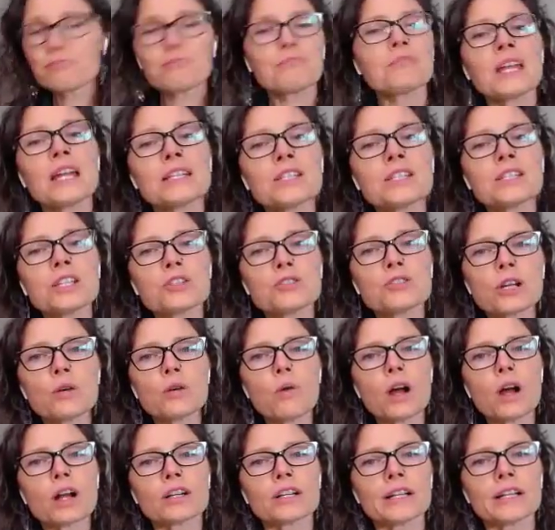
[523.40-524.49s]
And to drink
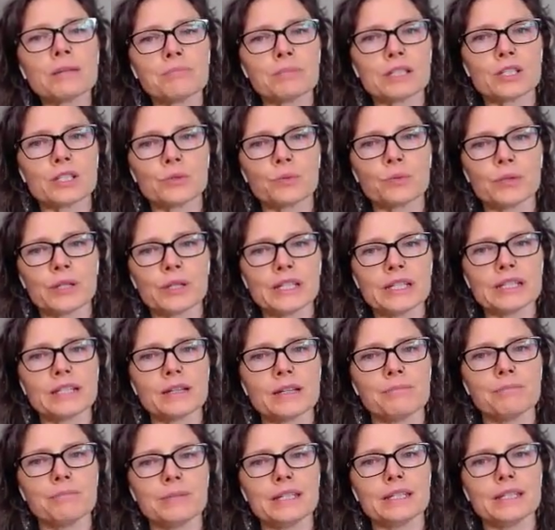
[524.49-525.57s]
water in between
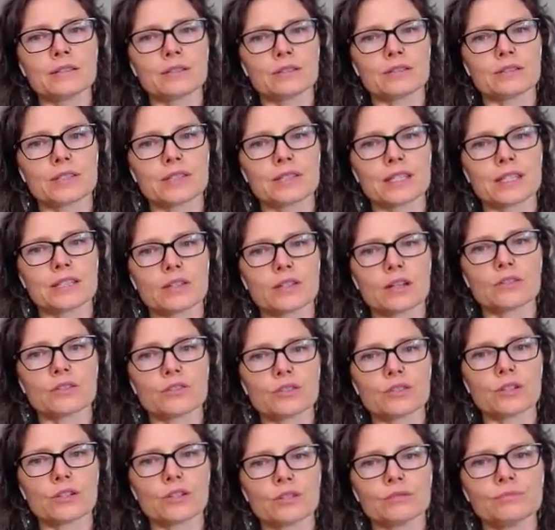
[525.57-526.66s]
meals is
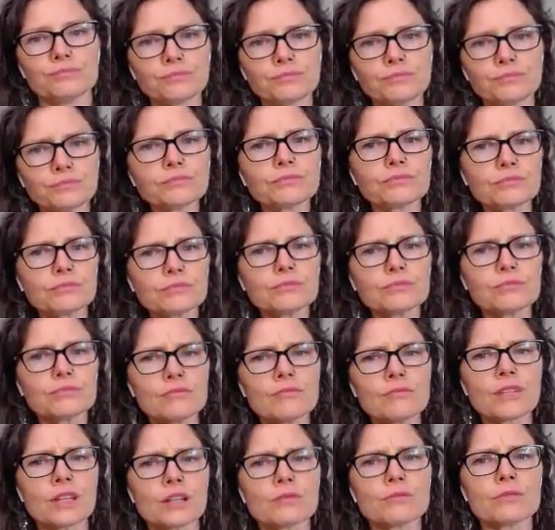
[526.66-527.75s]
also
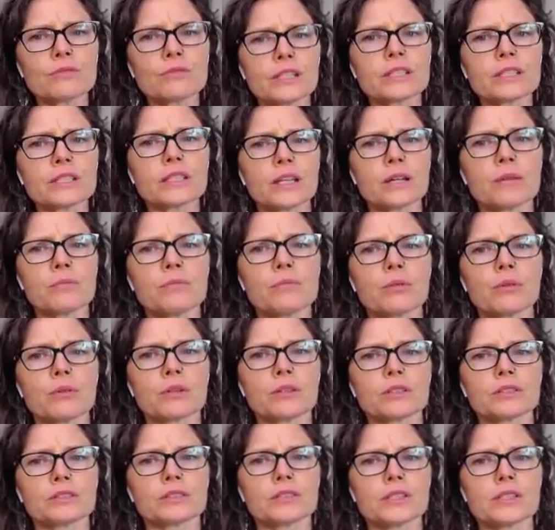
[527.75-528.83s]
really
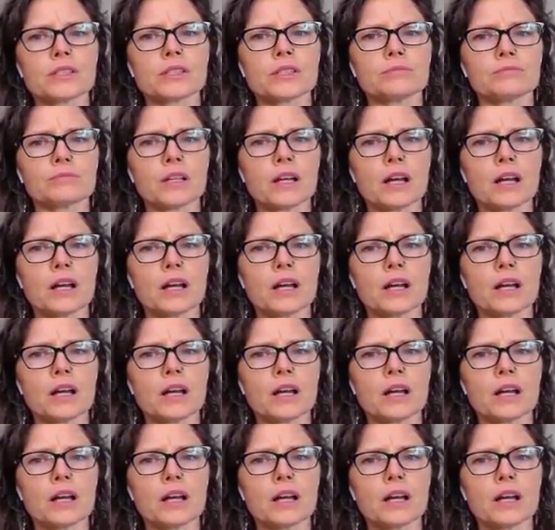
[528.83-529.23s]
important.